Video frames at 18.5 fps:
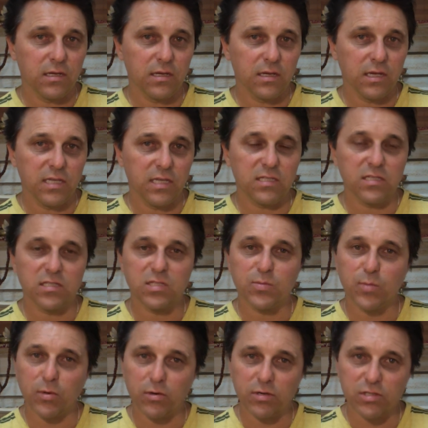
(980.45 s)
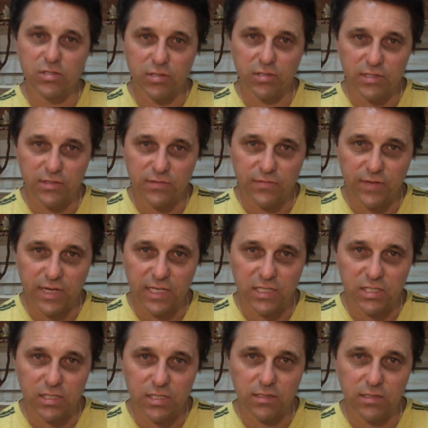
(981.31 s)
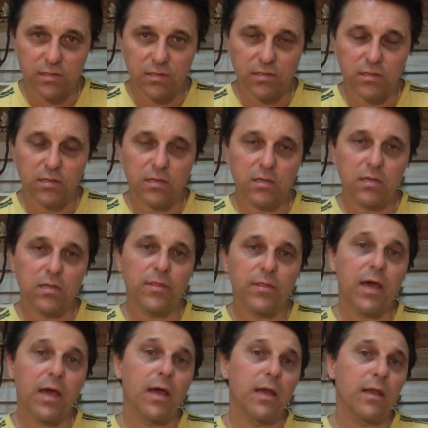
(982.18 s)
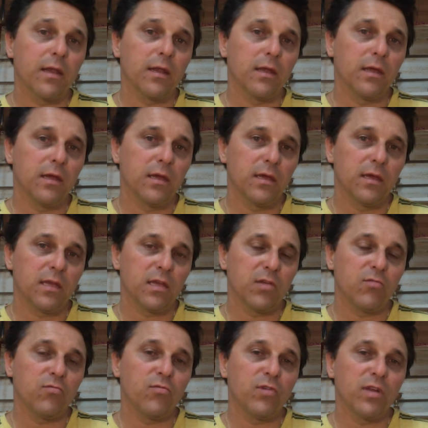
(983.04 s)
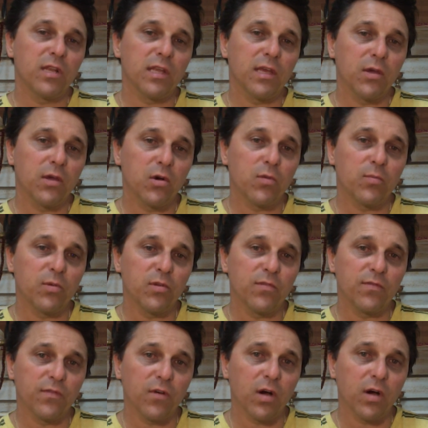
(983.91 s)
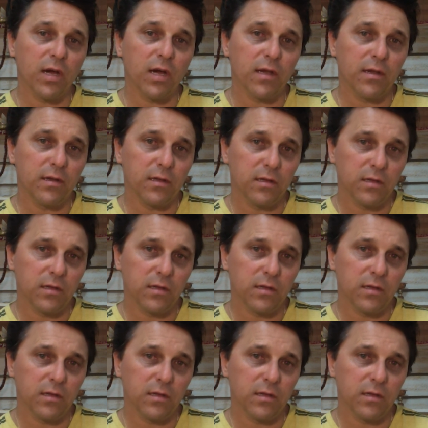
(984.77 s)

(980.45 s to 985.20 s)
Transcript: is a spiritual intervention that can really help you find